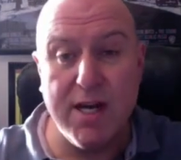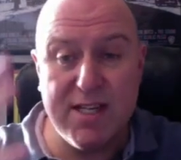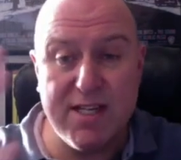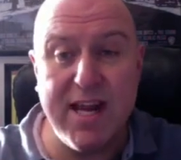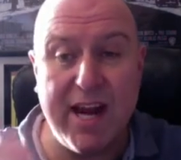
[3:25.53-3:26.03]
You
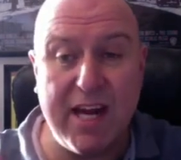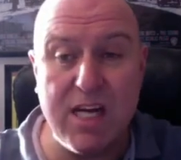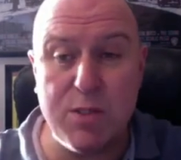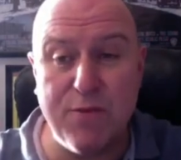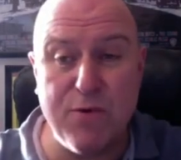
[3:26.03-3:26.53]
can see they're
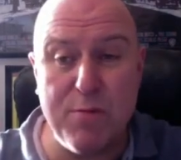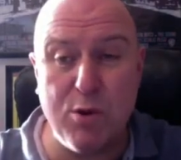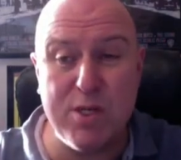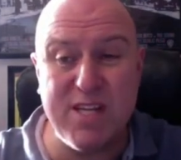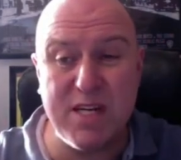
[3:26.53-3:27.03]
connecting with
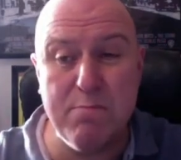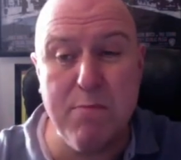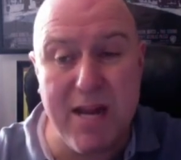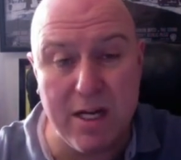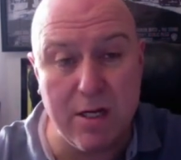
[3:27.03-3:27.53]
3.6
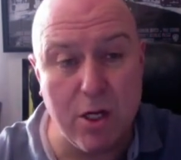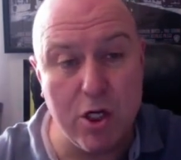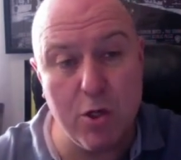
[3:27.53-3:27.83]
million